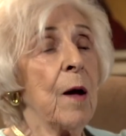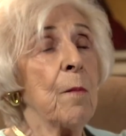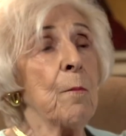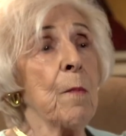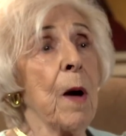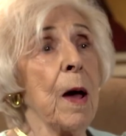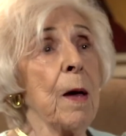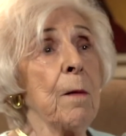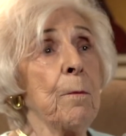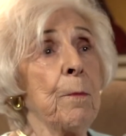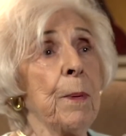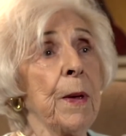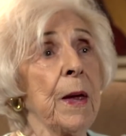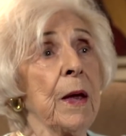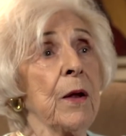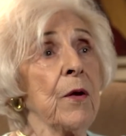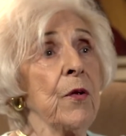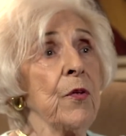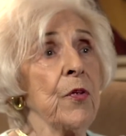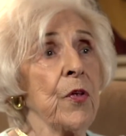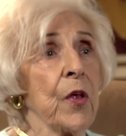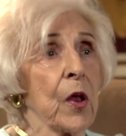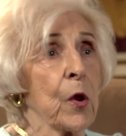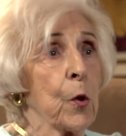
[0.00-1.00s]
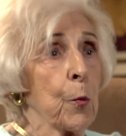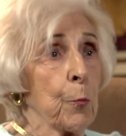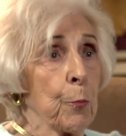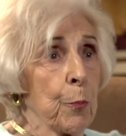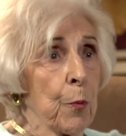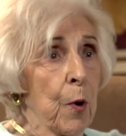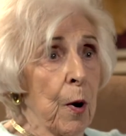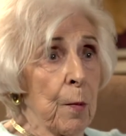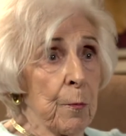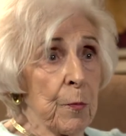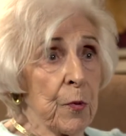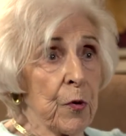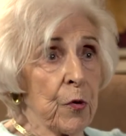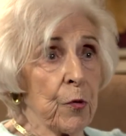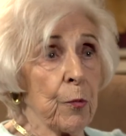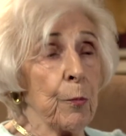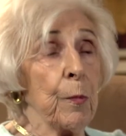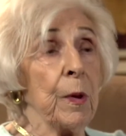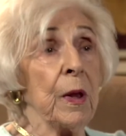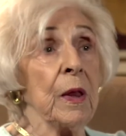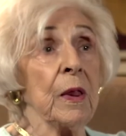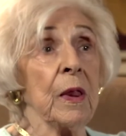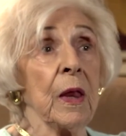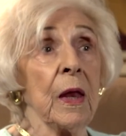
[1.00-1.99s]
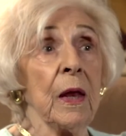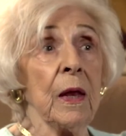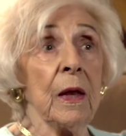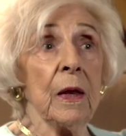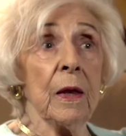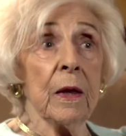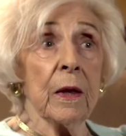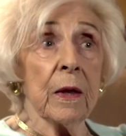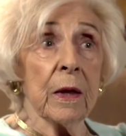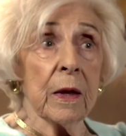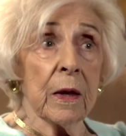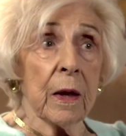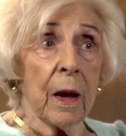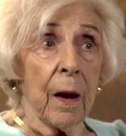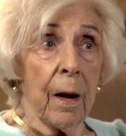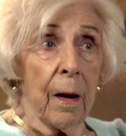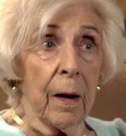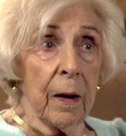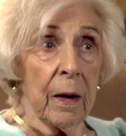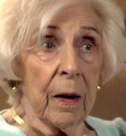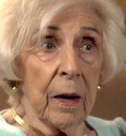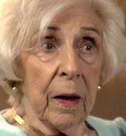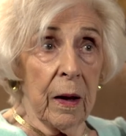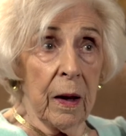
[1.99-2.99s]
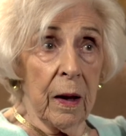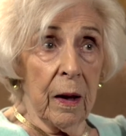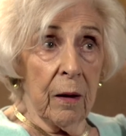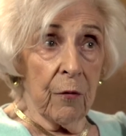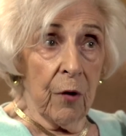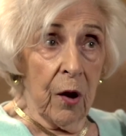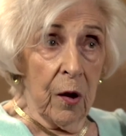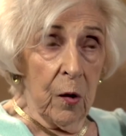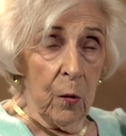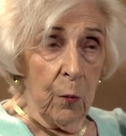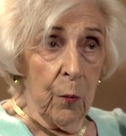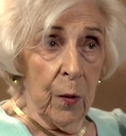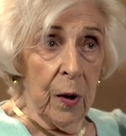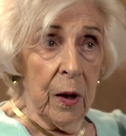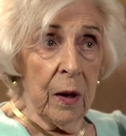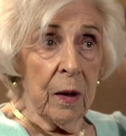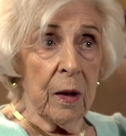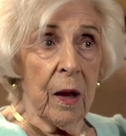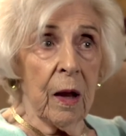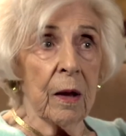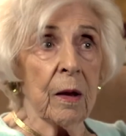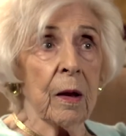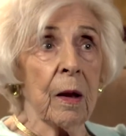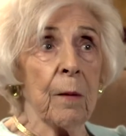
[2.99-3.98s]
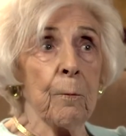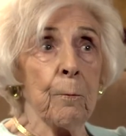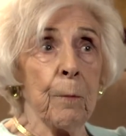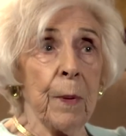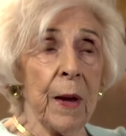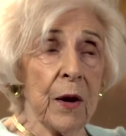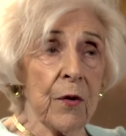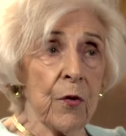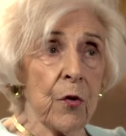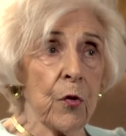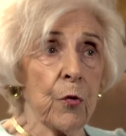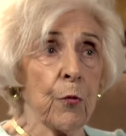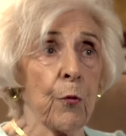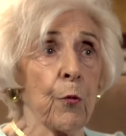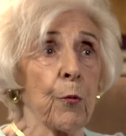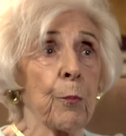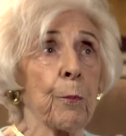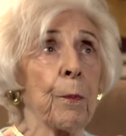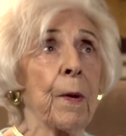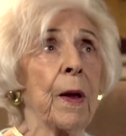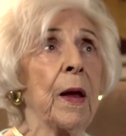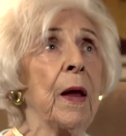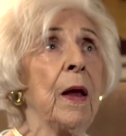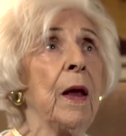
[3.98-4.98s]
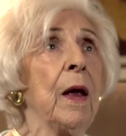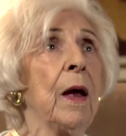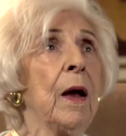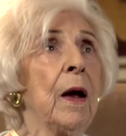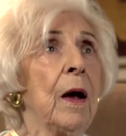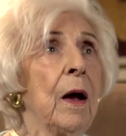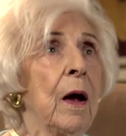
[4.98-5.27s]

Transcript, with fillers: My parents had to promise me the the railway that the parents would pay